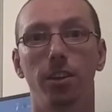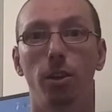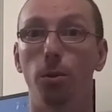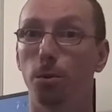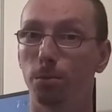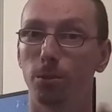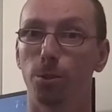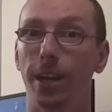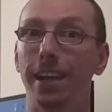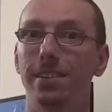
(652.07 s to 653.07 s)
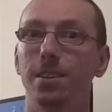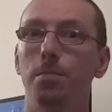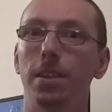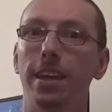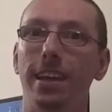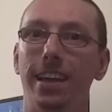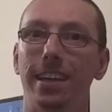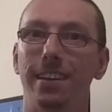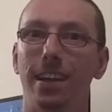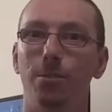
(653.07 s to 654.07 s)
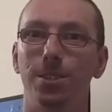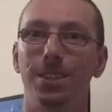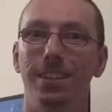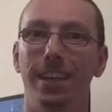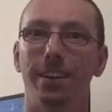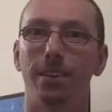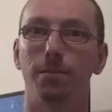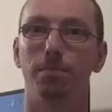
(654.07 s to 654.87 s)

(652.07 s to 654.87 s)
go create something, and I will see you later.